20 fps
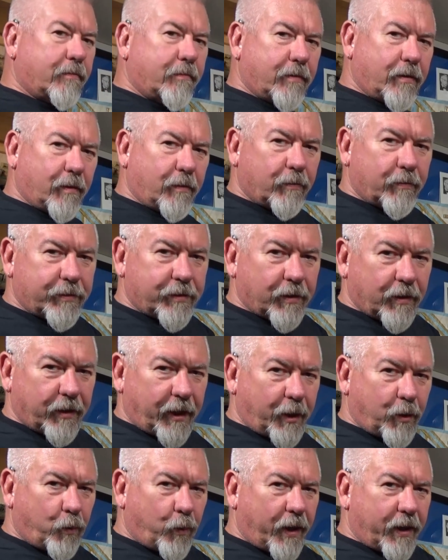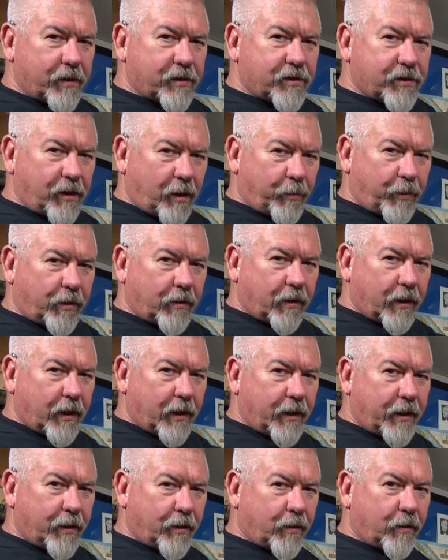you know, it's lightweight summer
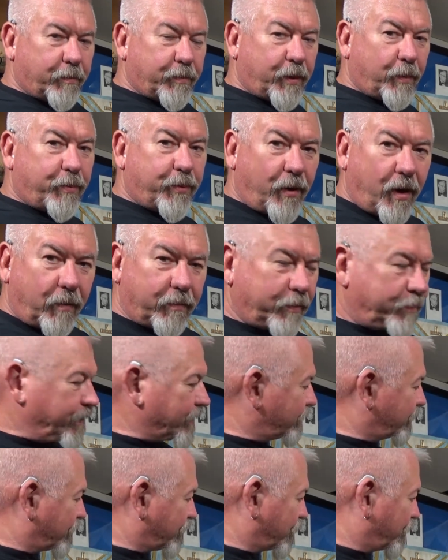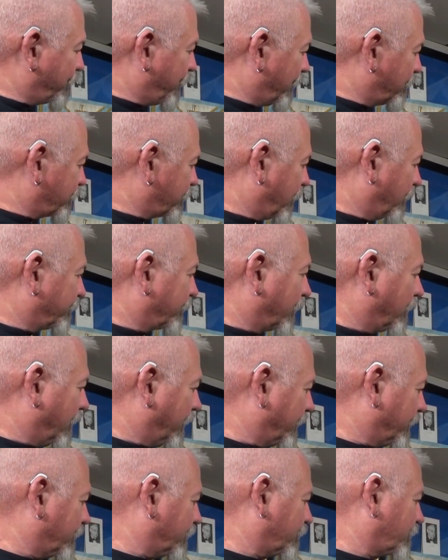here. The problem is you spill something
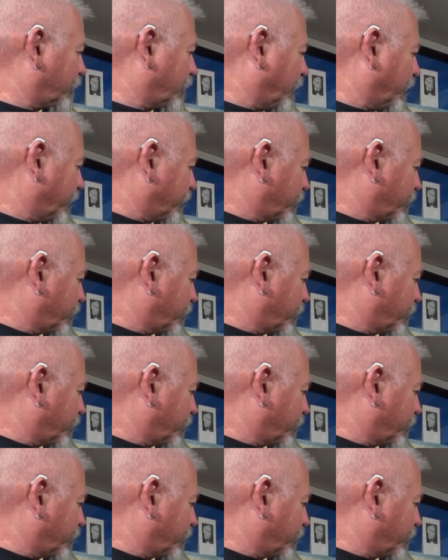on it, it's going to